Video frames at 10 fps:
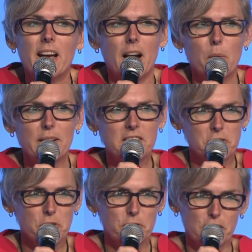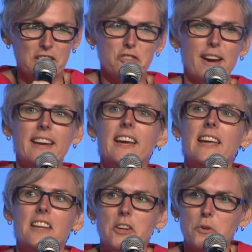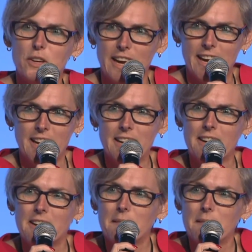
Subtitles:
I went for the training in the UK,